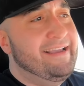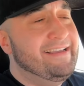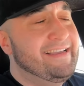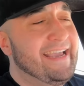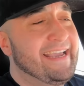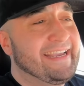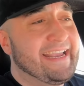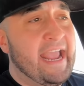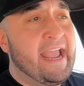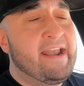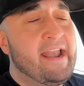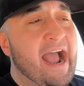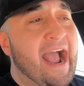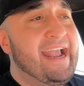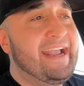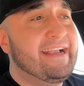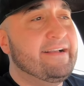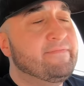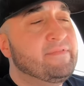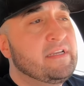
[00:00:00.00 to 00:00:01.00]
again,
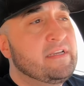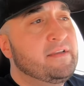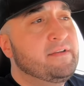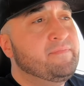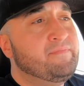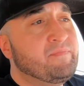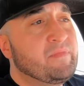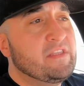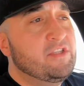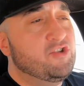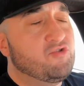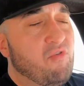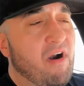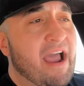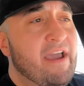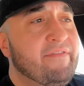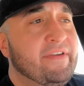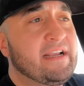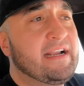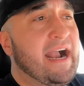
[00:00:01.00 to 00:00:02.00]

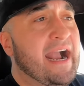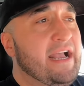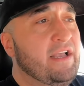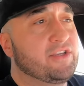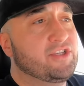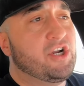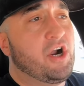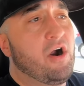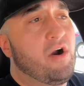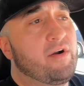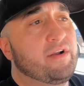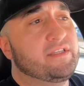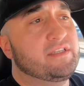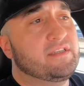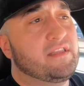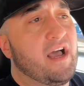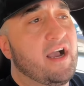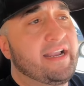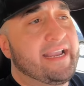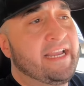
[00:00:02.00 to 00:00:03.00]
driving Kyle's car on
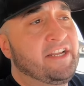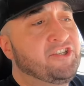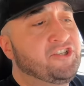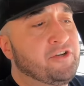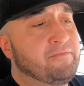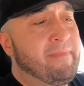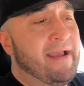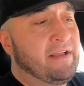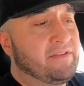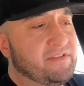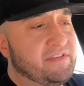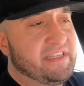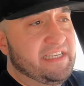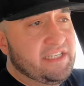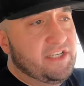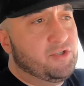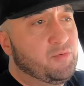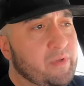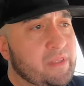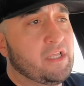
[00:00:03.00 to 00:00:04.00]
stock engine mounts,
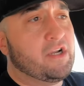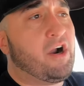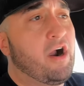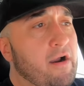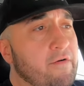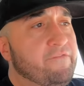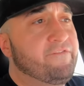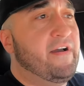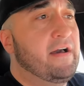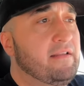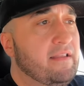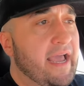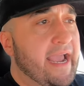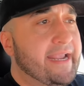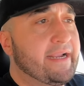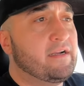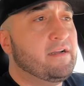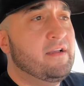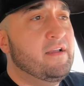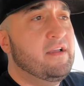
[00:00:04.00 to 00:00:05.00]
this is what the car felt
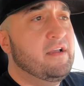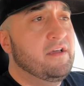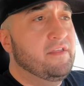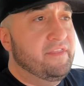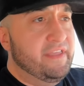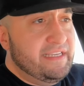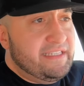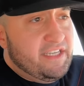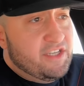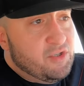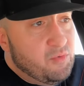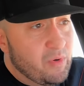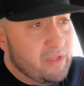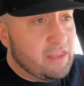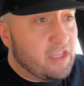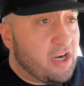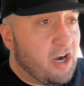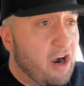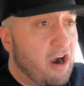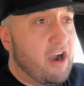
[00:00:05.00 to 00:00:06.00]
like. This is what
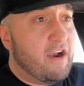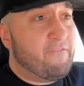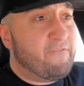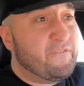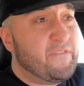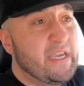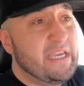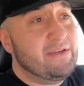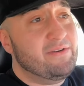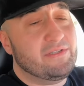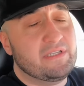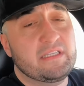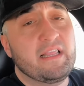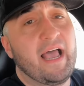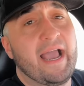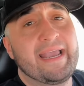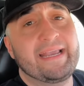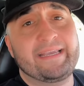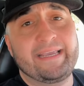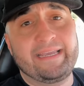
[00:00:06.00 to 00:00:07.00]
the car feels
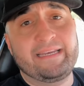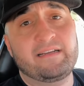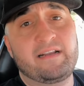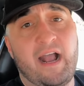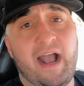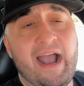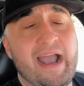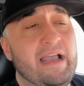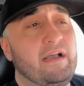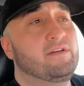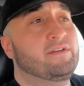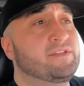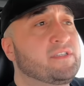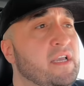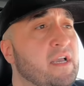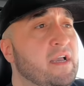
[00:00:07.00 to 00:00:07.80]
like in Kyle's